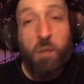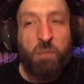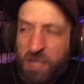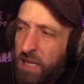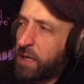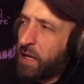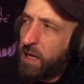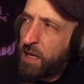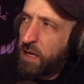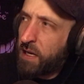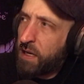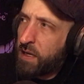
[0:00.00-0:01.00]
But then
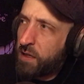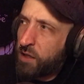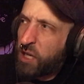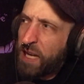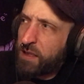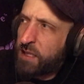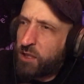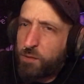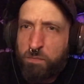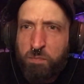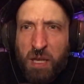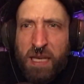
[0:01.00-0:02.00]
you got this
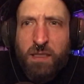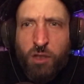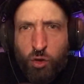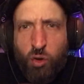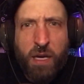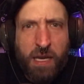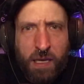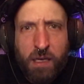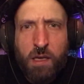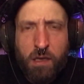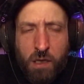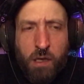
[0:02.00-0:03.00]
blank
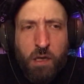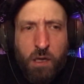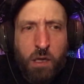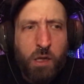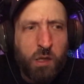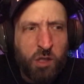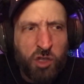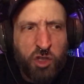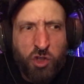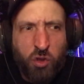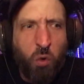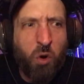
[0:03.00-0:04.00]
screen,
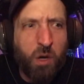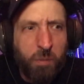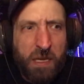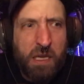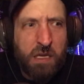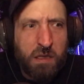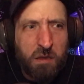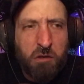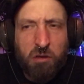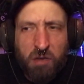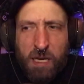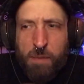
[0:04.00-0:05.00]
stormy,
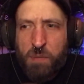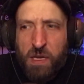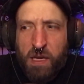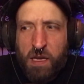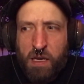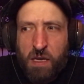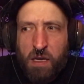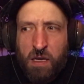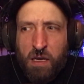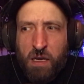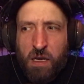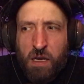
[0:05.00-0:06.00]
creepy.
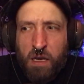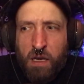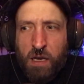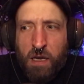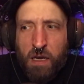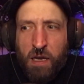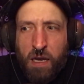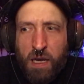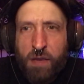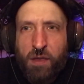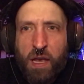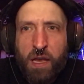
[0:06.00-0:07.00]

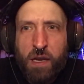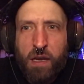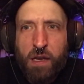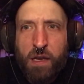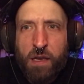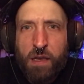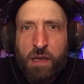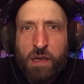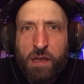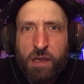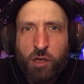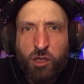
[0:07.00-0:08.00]
And then
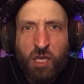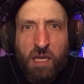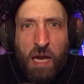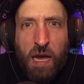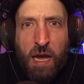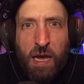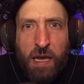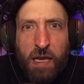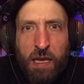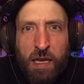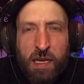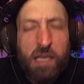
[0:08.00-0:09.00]
there's a guy.
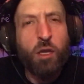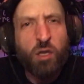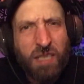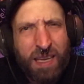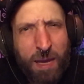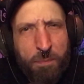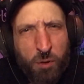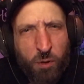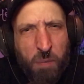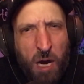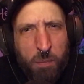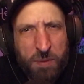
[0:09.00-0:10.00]
He looks like
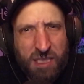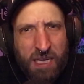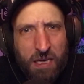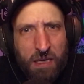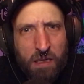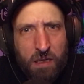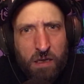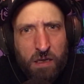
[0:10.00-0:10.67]
Emperor Palpatine